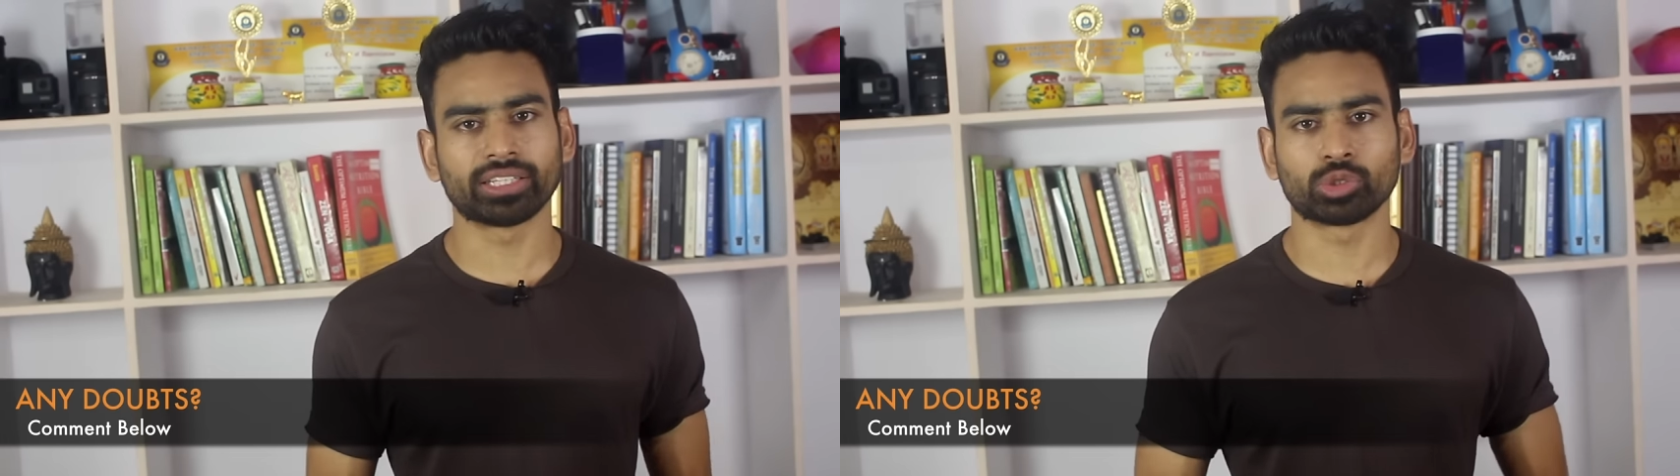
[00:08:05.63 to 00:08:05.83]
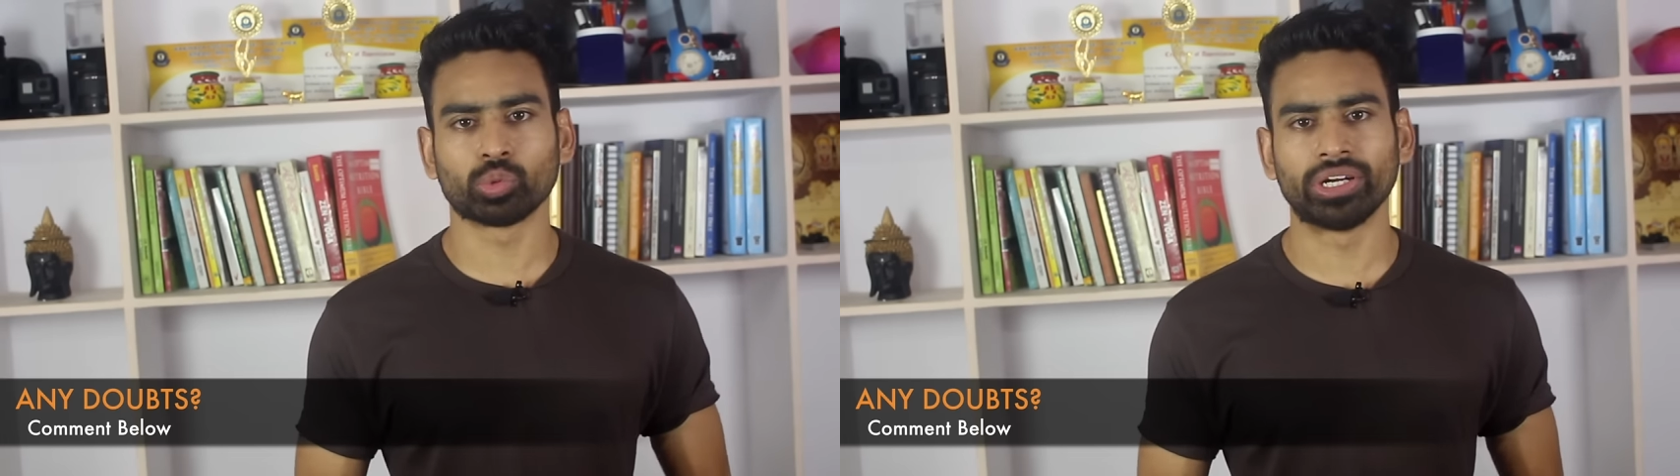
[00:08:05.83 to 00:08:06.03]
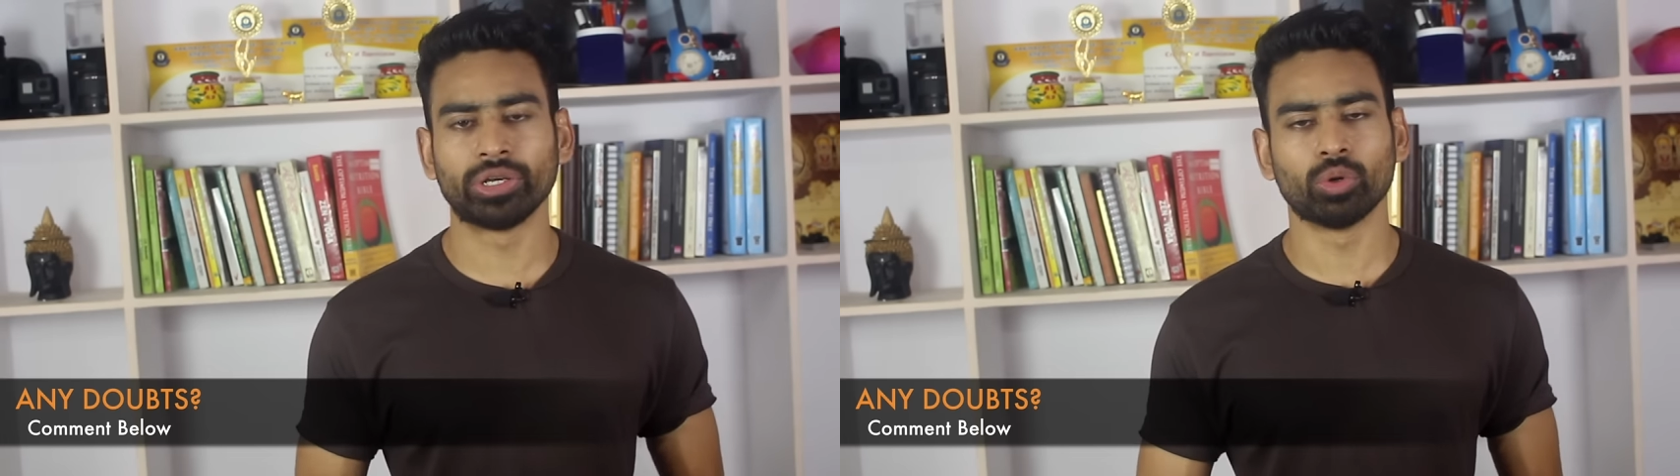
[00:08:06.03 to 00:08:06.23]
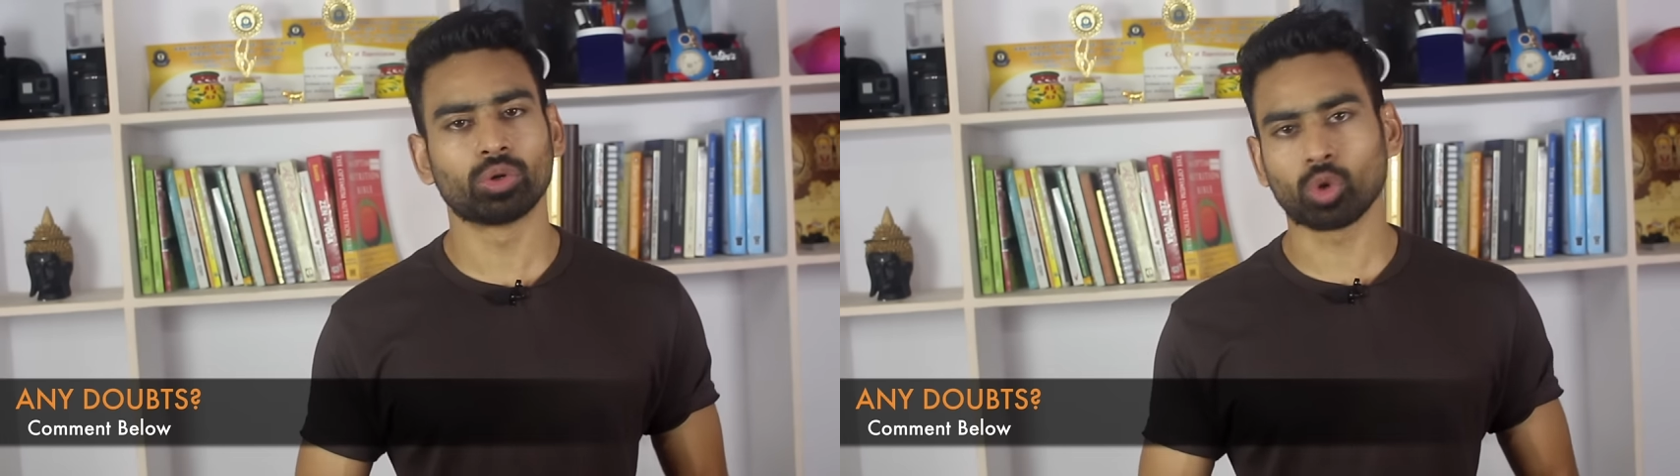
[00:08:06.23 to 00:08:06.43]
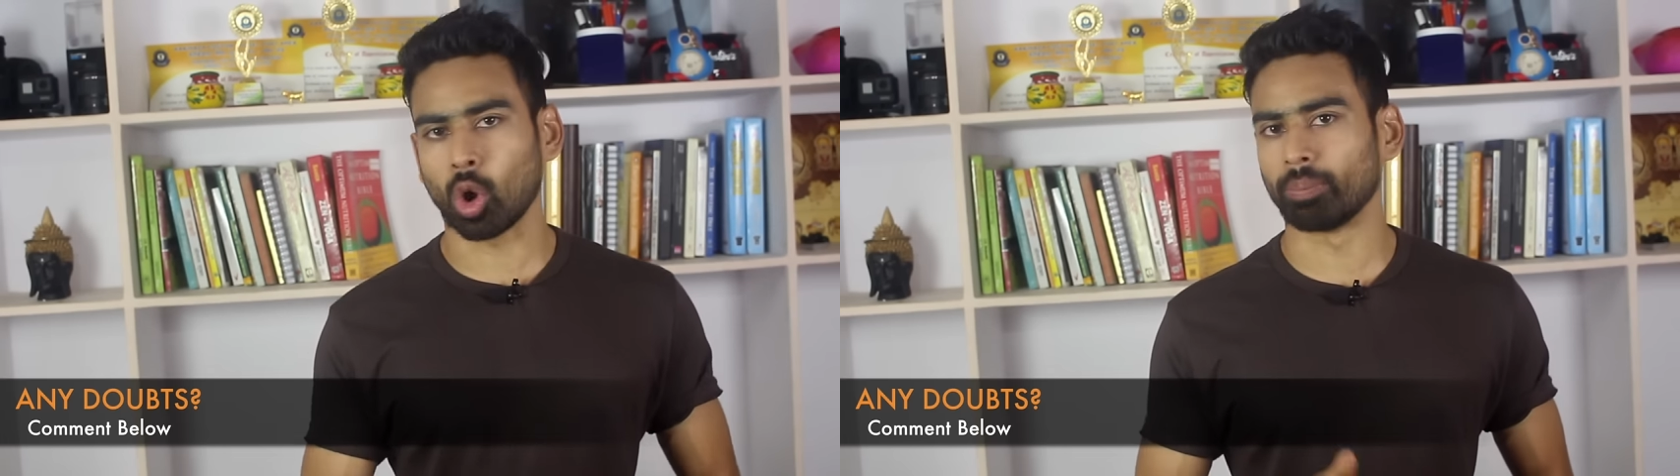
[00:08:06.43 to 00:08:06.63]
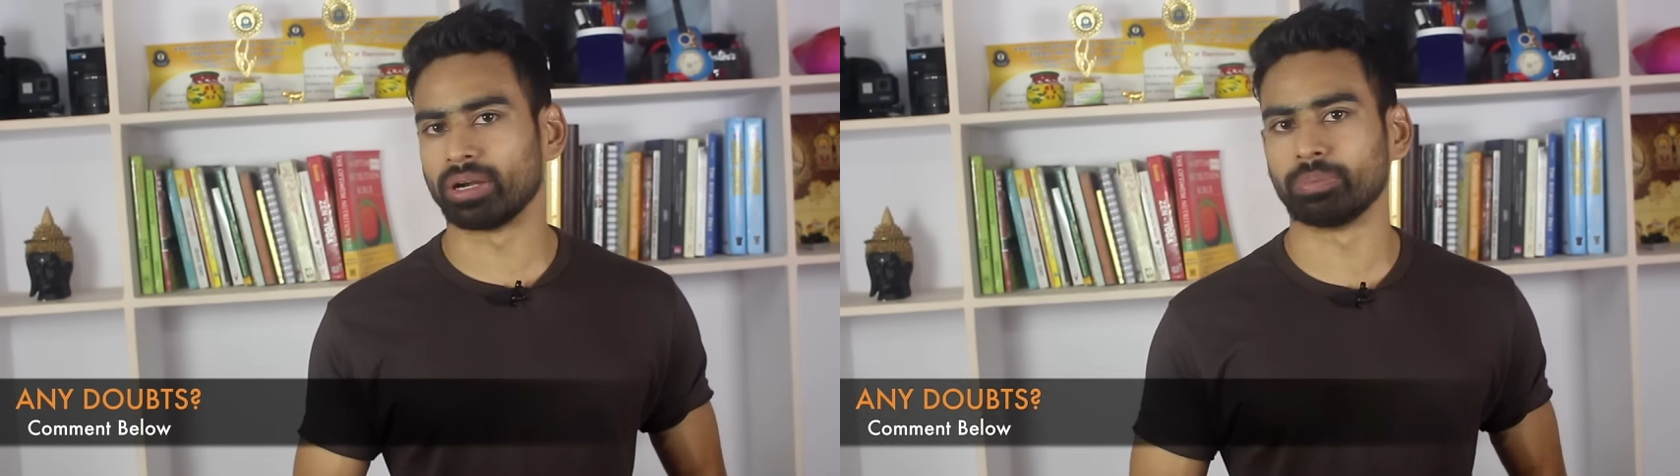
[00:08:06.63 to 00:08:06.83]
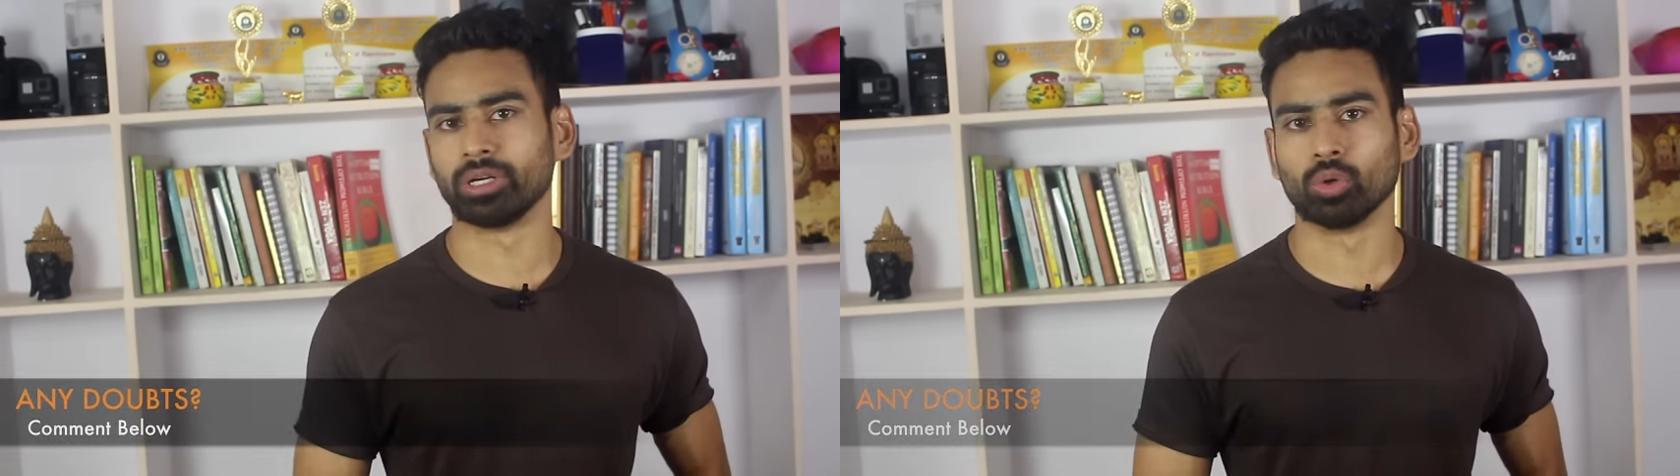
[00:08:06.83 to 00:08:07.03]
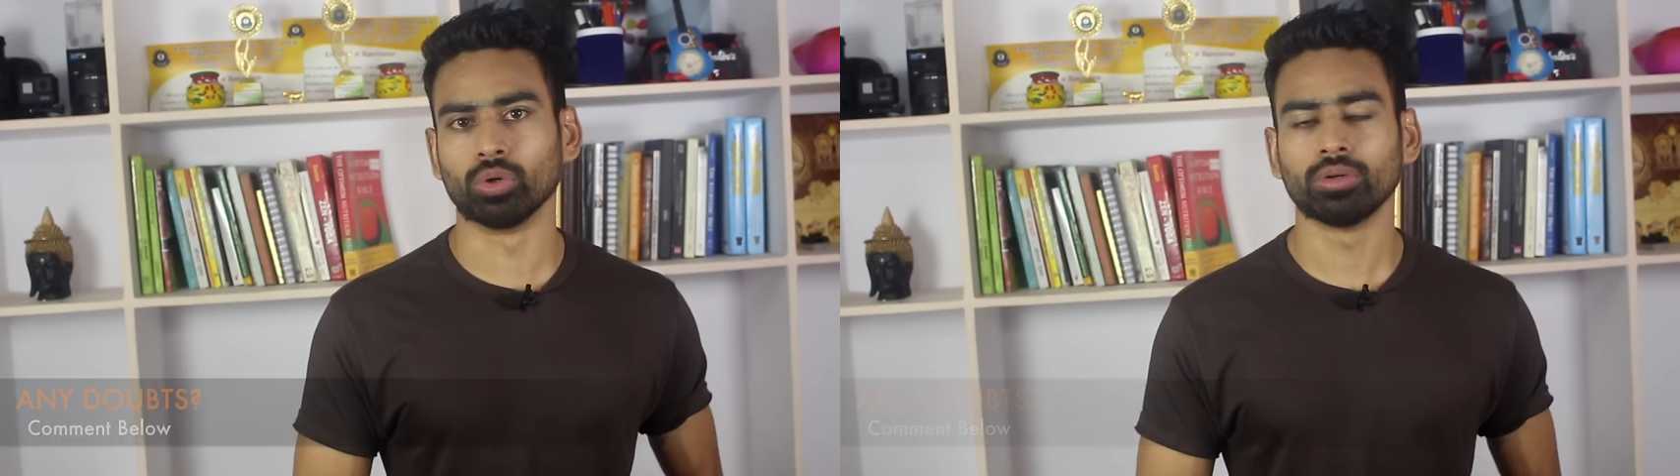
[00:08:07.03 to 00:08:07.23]
this video, comment
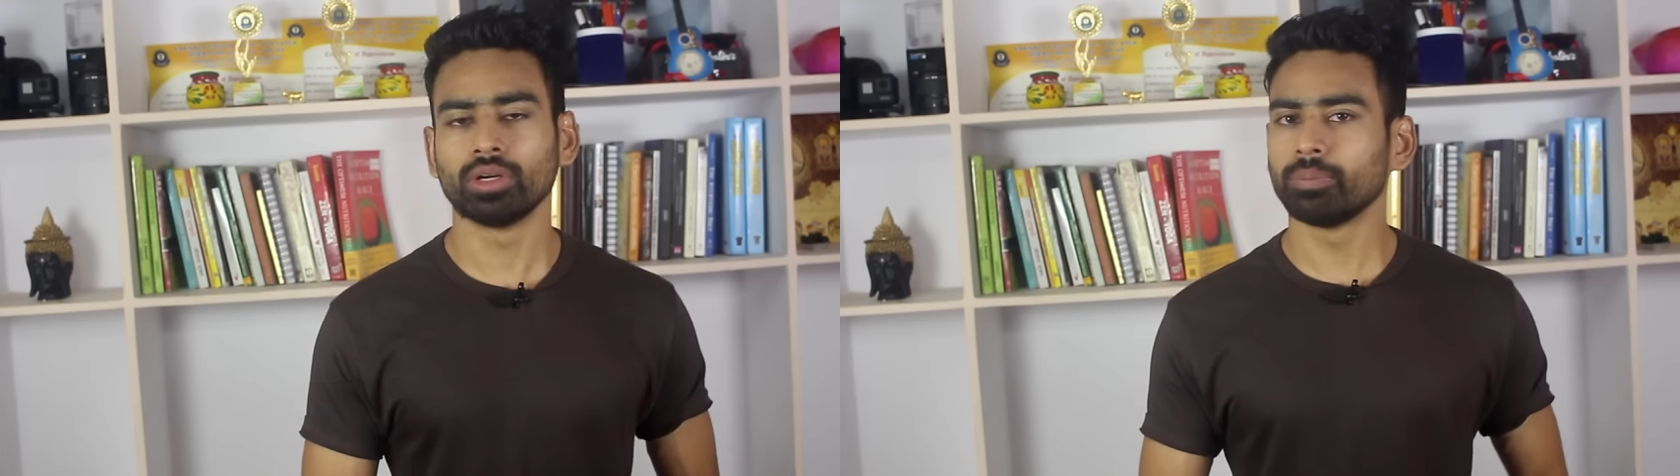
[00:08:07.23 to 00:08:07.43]
below.